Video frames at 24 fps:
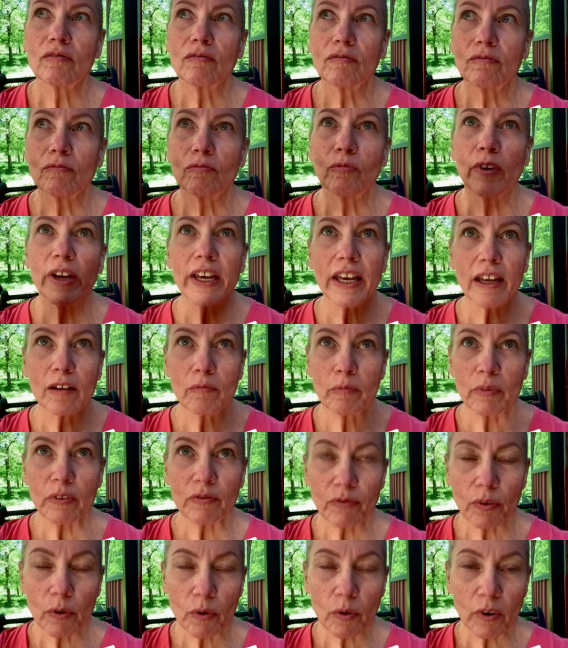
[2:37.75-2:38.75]
weekend
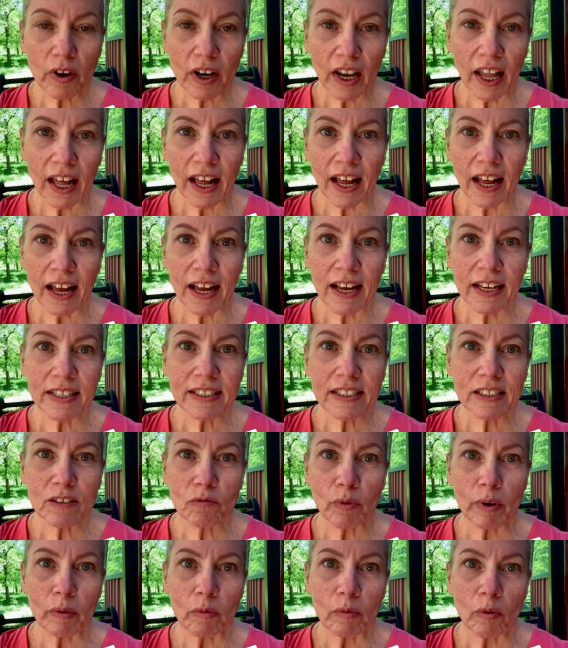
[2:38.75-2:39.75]
before last,
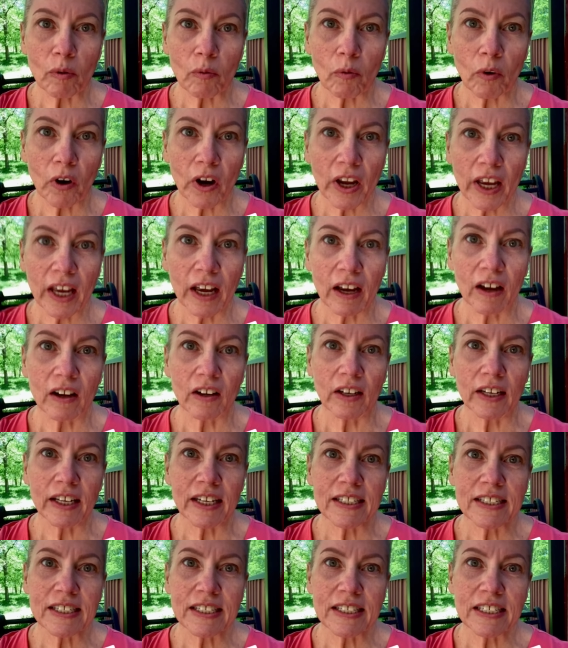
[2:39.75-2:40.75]
we were working on
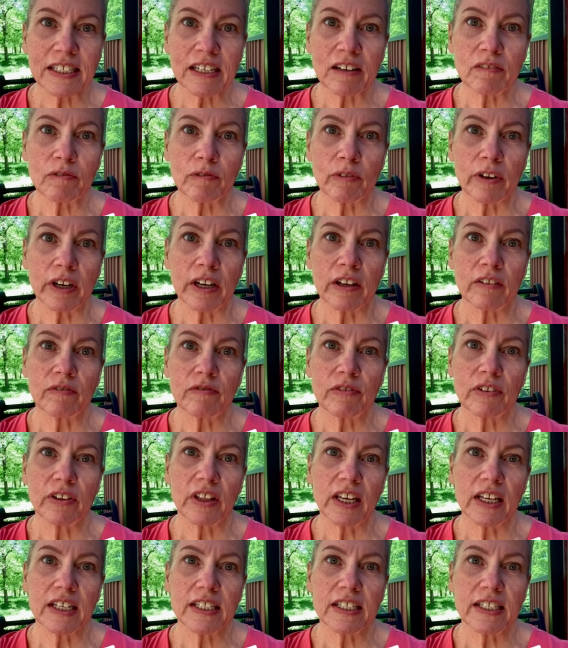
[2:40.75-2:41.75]
getting stuff ready for
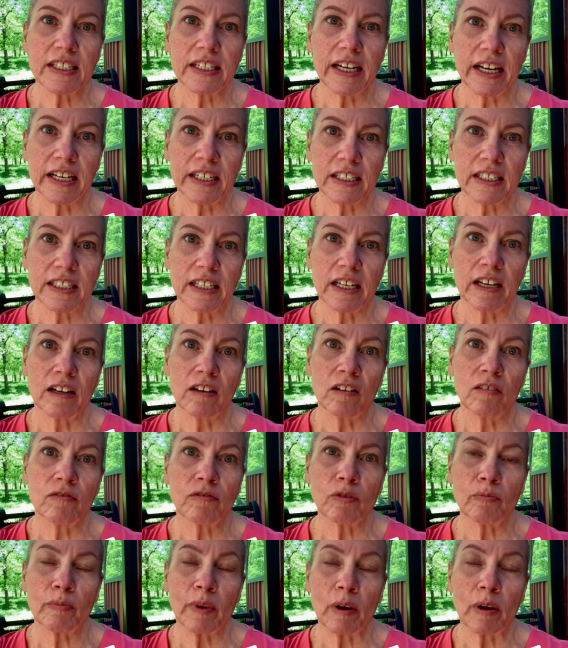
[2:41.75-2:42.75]
the estate sale
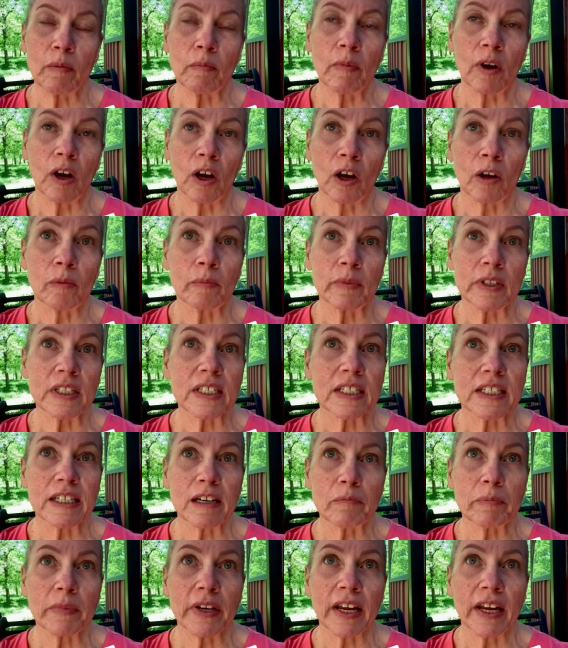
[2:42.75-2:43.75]
for my mom and
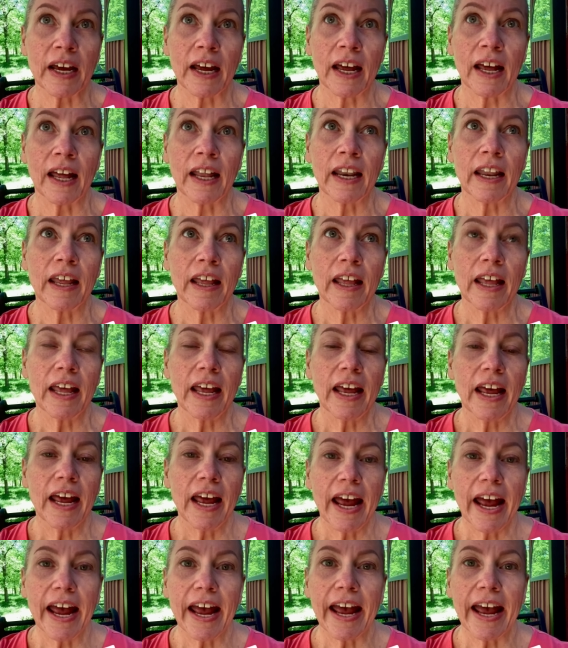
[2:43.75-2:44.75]
stepdad,
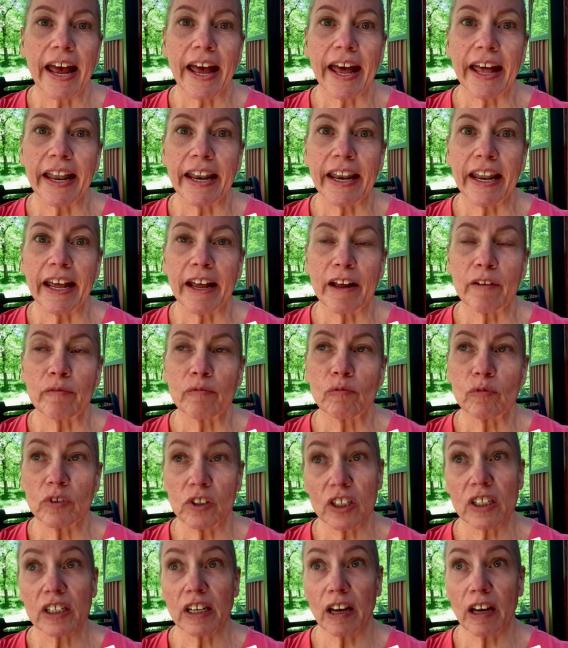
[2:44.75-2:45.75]
and um,
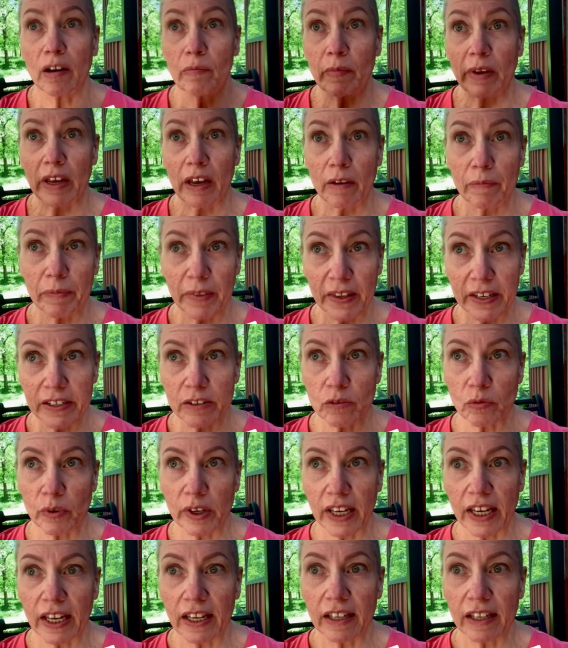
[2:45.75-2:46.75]
which is coming up this
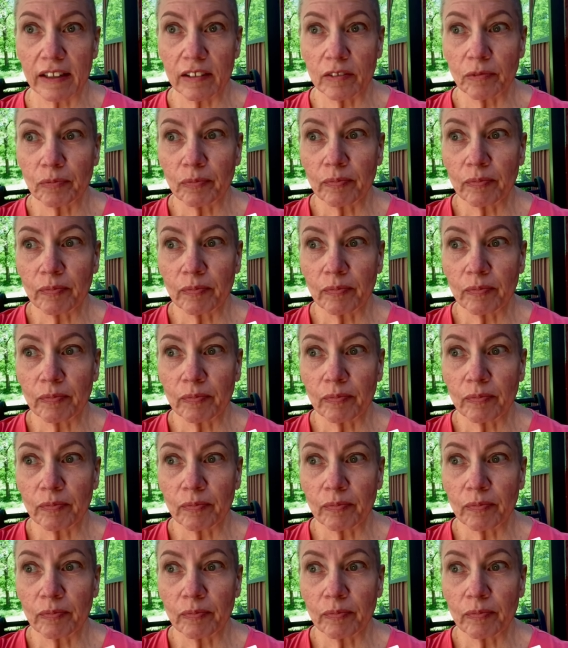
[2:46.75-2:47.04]
weekend.